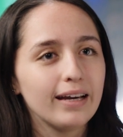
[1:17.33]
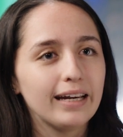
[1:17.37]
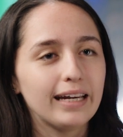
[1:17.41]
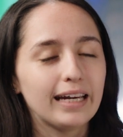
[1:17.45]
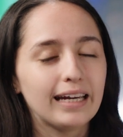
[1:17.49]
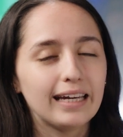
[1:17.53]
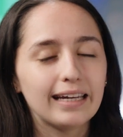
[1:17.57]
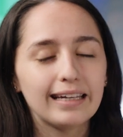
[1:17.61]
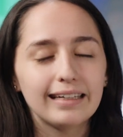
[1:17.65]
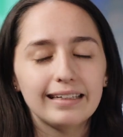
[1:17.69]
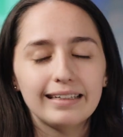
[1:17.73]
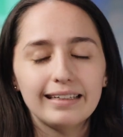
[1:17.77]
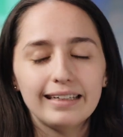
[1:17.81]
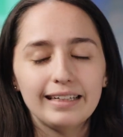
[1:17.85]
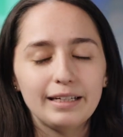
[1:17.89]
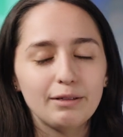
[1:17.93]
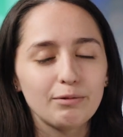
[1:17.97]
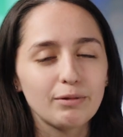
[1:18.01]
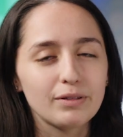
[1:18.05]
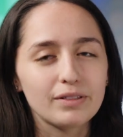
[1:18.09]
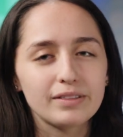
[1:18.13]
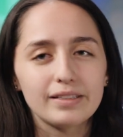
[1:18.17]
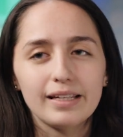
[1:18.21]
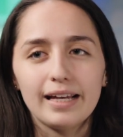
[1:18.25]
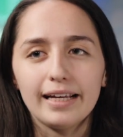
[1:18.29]
and it
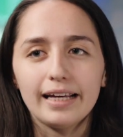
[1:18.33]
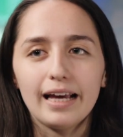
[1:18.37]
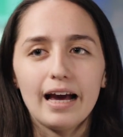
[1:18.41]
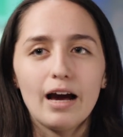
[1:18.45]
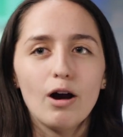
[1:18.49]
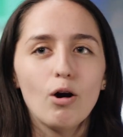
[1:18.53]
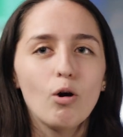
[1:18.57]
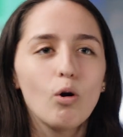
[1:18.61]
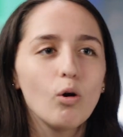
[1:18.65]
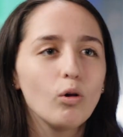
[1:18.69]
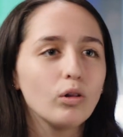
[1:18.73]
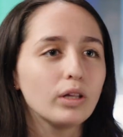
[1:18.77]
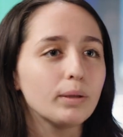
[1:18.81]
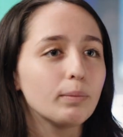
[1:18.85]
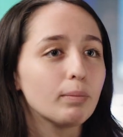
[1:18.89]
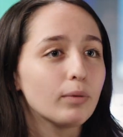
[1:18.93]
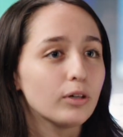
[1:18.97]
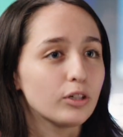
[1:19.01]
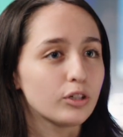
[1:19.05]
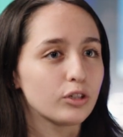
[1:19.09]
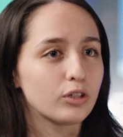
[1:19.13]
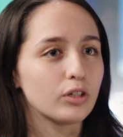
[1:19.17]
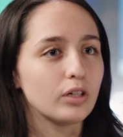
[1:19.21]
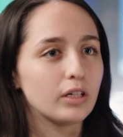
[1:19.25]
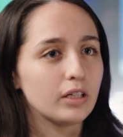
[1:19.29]
was like a whole
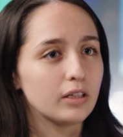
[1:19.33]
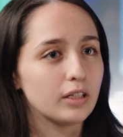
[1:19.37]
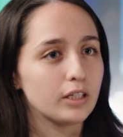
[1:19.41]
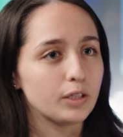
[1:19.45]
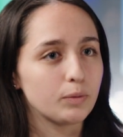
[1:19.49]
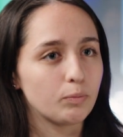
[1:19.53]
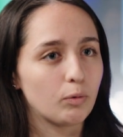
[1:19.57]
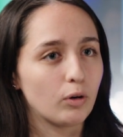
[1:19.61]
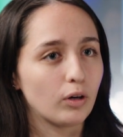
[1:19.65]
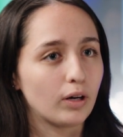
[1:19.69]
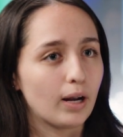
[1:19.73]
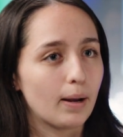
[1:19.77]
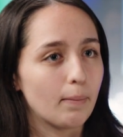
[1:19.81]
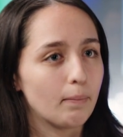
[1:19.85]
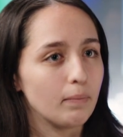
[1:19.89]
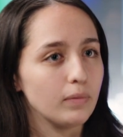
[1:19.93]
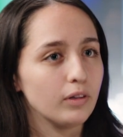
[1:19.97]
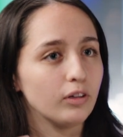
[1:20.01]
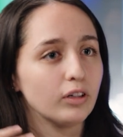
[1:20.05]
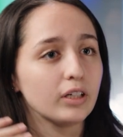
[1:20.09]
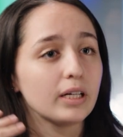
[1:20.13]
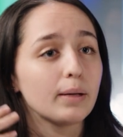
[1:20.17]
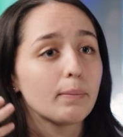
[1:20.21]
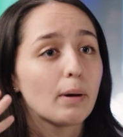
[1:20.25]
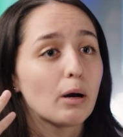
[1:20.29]
immersion in this program,
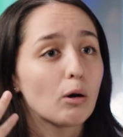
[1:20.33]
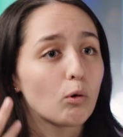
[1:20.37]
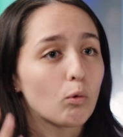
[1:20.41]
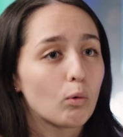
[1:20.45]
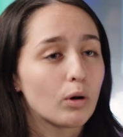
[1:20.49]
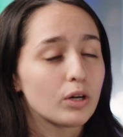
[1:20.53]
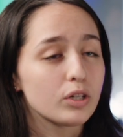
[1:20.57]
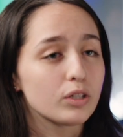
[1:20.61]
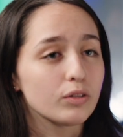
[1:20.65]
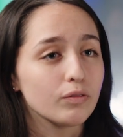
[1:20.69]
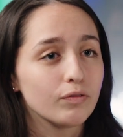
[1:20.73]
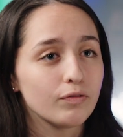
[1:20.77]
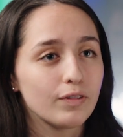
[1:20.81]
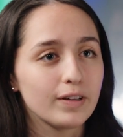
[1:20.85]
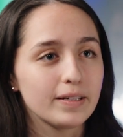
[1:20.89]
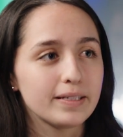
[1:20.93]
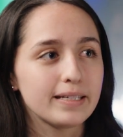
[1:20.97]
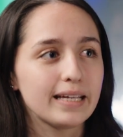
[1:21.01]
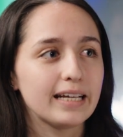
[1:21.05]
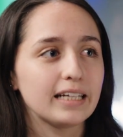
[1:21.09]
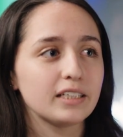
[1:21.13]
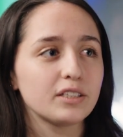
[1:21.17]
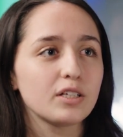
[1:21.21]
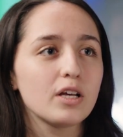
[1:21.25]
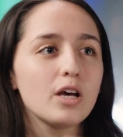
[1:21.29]
learning about quantum
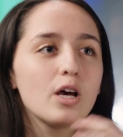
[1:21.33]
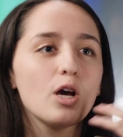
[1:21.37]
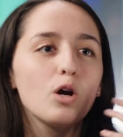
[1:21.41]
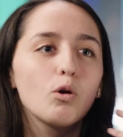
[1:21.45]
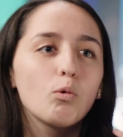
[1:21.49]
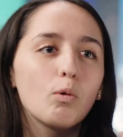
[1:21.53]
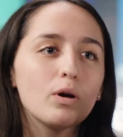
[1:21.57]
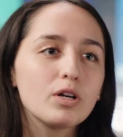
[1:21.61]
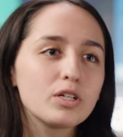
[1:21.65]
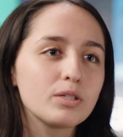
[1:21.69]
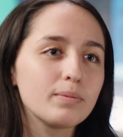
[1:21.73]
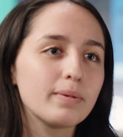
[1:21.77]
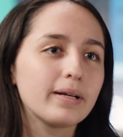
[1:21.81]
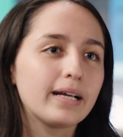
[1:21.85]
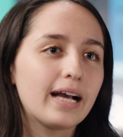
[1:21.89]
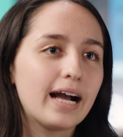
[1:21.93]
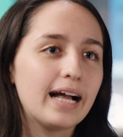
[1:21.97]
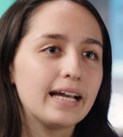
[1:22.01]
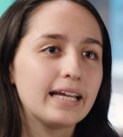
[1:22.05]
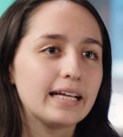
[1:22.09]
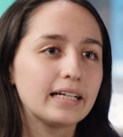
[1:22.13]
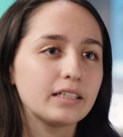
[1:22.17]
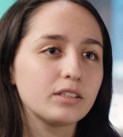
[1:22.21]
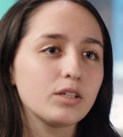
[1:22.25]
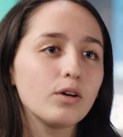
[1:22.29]
physics, quantum
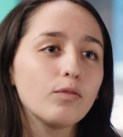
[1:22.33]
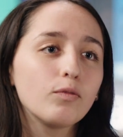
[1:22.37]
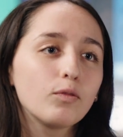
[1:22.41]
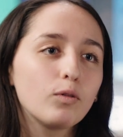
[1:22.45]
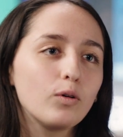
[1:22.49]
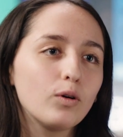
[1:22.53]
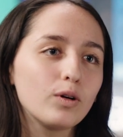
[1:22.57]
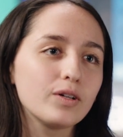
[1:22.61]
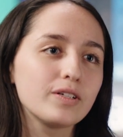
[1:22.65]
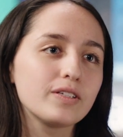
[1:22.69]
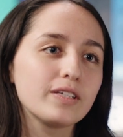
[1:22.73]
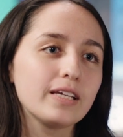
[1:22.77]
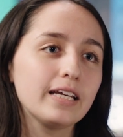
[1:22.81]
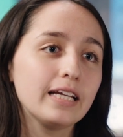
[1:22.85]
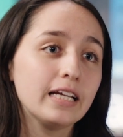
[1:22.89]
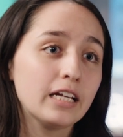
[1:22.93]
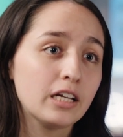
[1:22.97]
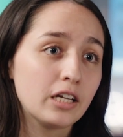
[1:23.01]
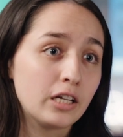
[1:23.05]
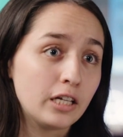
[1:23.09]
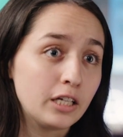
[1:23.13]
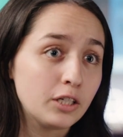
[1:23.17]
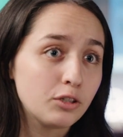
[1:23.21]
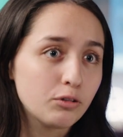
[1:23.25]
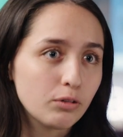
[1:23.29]
mechanics, of course in
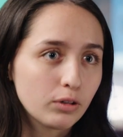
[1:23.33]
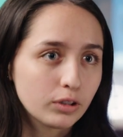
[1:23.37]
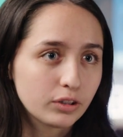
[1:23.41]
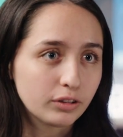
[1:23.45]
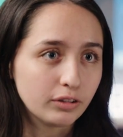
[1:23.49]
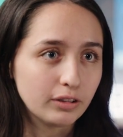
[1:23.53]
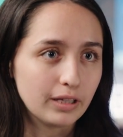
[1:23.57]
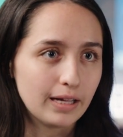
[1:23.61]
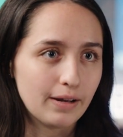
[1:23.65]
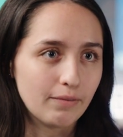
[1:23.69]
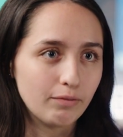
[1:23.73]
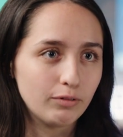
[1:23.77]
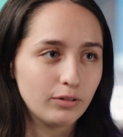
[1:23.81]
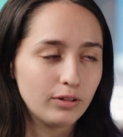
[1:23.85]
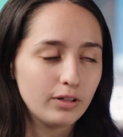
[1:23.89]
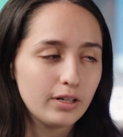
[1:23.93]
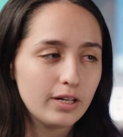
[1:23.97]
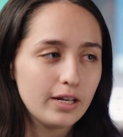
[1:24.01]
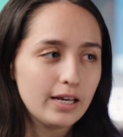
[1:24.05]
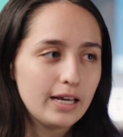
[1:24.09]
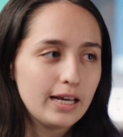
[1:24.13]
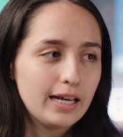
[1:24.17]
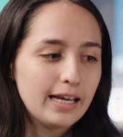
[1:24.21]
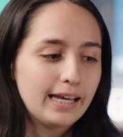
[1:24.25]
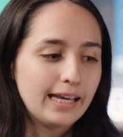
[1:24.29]
an introductory level,
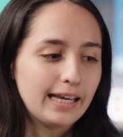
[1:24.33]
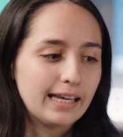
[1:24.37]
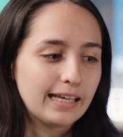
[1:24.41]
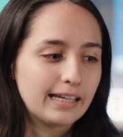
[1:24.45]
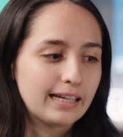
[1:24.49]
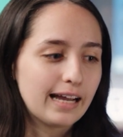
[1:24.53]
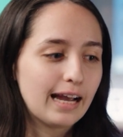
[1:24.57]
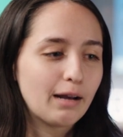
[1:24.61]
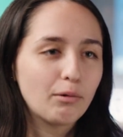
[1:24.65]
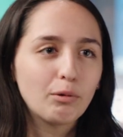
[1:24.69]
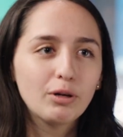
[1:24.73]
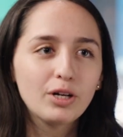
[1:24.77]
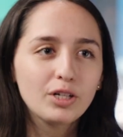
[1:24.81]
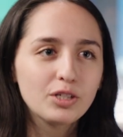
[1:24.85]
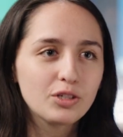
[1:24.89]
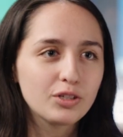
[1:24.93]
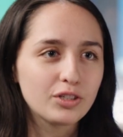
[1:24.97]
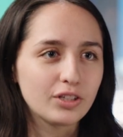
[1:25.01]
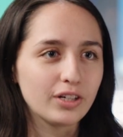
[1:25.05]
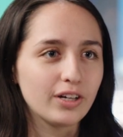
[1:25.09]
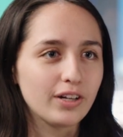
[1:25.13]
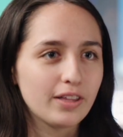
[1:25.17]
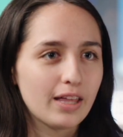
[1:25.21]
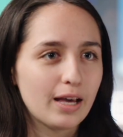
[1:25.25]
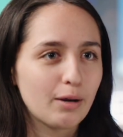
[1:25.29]
and I wanted to
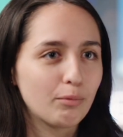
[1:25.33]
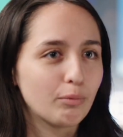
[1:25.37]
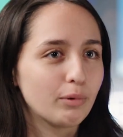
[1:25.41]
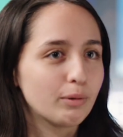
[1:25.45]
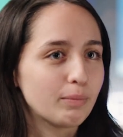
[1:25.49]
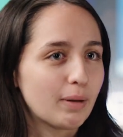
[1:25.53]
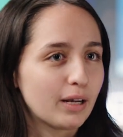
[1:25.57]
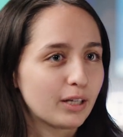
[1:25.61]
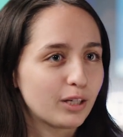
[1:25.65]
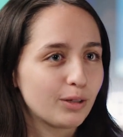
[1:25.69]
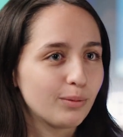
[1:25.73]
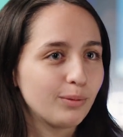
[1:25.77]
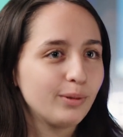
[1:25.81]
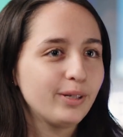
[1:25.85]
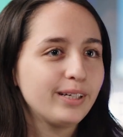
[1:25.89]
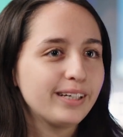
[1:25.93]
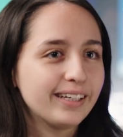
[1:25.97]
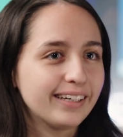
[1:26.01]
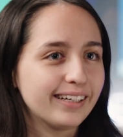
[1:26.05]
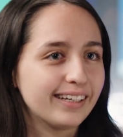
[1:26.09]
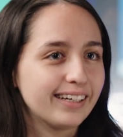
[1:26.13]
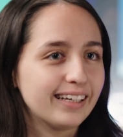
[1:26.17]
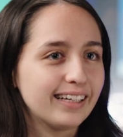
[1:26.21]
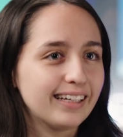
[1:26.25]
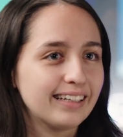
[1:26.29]
share that with my
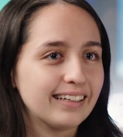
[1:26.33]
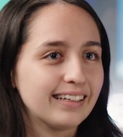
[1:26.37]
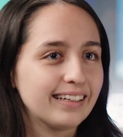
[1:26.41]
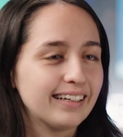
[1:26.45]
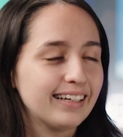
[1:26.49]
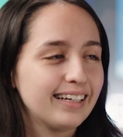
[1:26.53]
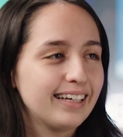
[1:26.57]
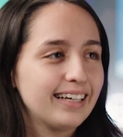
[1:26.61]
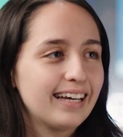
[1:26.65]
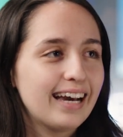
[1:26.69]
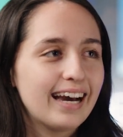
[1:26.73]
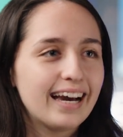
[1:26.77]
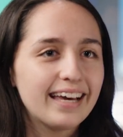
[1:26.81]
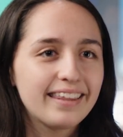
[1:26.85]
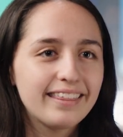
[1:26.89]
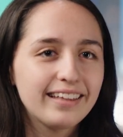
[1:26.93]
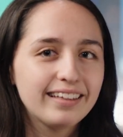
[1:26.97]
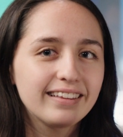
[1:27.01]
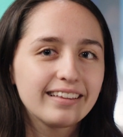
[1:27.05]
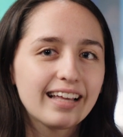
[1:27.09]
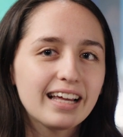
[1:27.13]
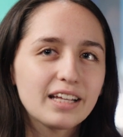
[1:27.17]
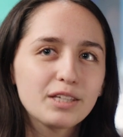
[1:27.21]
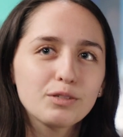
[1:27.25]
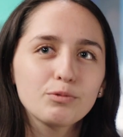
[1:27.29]
community, and I
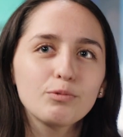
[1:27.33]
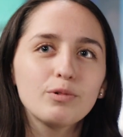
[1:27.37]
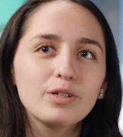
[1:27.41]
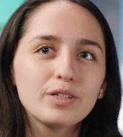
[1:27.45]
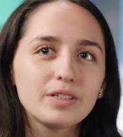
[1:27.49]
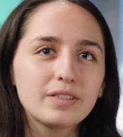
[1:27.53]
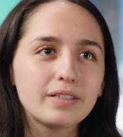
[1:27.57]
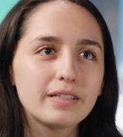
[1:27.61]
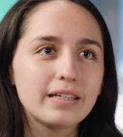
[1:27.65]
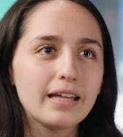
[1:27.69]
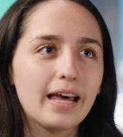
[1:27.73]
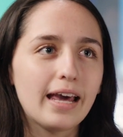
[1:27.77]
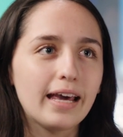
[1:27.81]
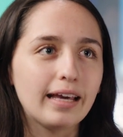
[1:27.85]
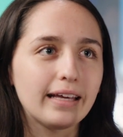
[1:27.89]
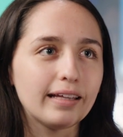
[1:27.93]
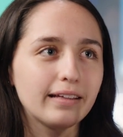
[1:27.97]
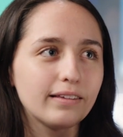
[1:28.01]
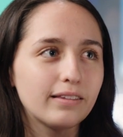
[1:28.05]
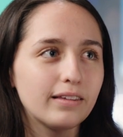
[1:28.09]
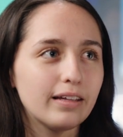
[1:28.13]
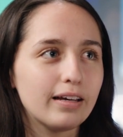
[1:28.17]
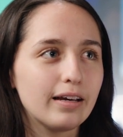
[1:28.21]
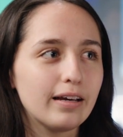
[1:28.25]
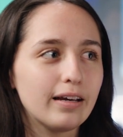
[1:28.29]
think that was like
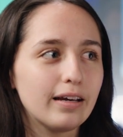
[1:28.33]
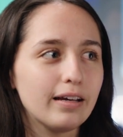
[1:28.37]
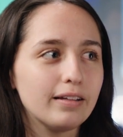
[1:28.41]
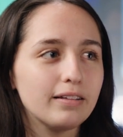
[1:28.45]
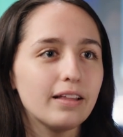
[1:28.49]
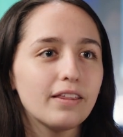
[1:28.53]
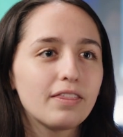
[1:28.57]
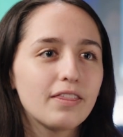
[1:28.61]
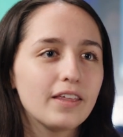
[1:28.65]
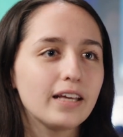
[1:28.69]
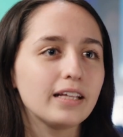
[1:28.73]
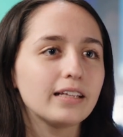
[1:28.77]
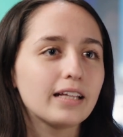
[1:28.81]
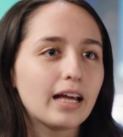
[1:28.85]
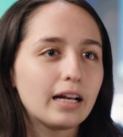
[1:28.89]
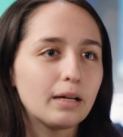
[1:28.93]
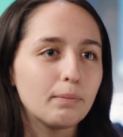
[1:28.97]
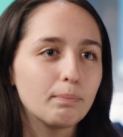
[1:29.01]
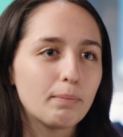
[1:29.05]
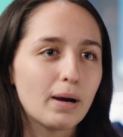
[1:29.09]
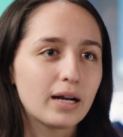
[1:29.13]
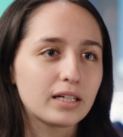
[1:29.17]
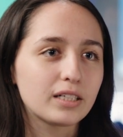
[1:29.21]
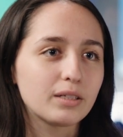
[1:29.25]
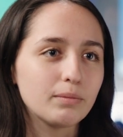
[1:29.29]
the thing that
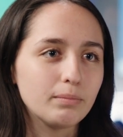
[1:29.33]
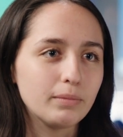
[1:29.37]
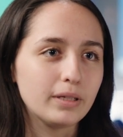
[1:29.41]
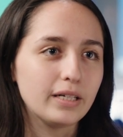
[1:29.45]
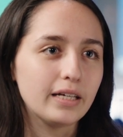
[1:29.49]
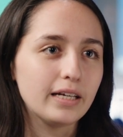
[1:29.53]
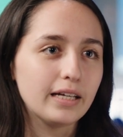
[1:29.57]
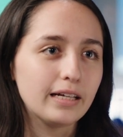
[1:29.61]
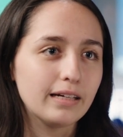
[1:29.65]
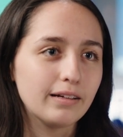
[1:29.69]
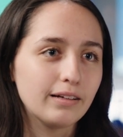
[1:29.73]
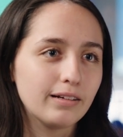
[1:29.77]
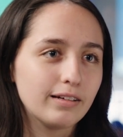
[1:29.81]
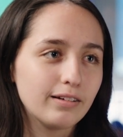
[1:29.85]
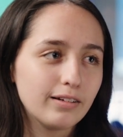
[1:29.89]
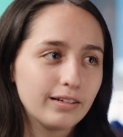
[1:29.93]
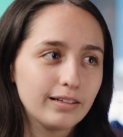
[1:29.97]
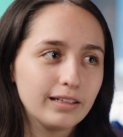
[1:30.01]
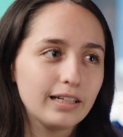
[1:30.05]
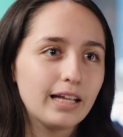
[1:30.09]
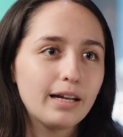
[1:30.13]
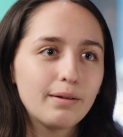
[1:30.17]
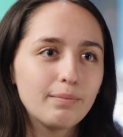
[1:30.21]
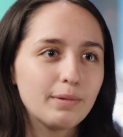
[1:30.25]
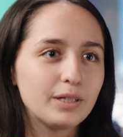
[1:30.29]
impacted me and
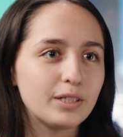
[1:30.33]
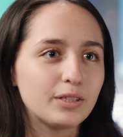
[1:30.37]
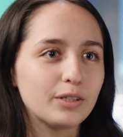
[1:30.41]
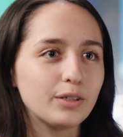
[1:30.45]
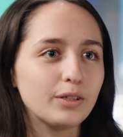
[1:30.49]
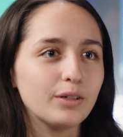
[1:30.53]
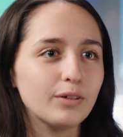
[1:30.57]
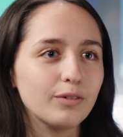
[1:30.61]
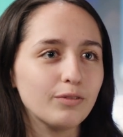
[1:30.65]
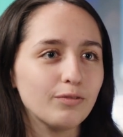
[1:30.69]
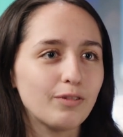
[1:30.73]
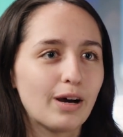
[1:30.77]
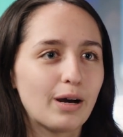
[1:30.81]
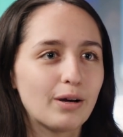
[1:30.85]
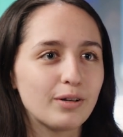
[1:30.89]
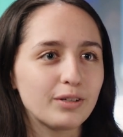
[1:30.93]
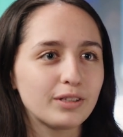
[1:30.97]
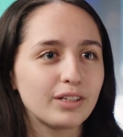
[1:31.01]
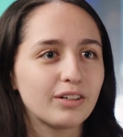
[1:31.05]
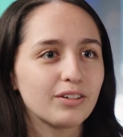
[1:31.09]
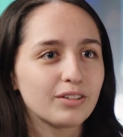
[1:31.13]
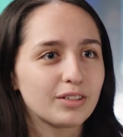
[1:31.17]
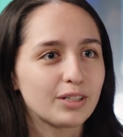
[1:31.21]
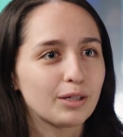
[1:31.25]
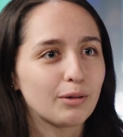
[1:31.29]
led me to found
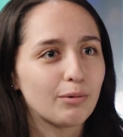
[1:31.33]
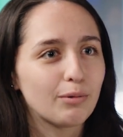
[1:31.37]
Girls in